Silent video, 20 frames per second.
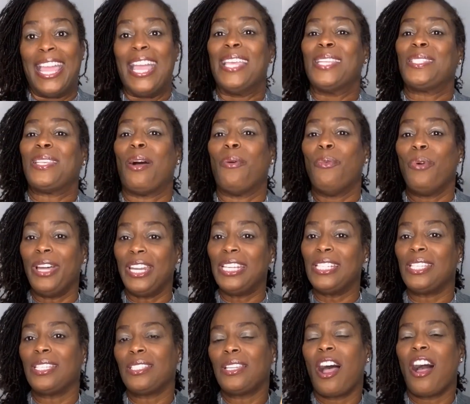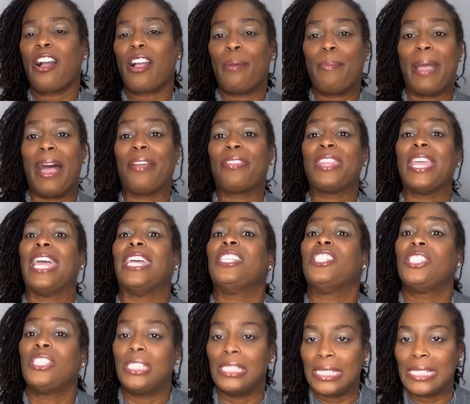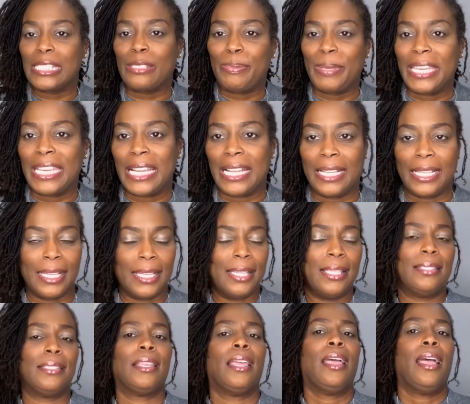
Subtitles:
So I wanted to talk about that just because